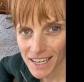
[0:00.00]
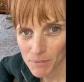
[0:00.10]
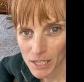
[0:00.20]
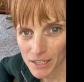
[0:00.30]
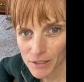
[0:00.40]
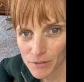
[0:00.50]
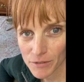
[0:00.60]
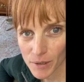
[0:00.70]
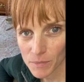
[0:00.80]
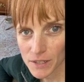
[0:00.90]
Amy here
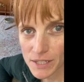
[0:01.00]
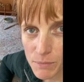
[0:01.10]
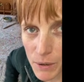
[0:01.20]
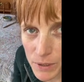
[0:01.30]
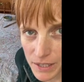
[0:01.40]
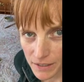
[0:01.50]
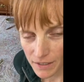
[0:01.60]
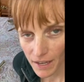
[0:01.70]
from The Spa Within,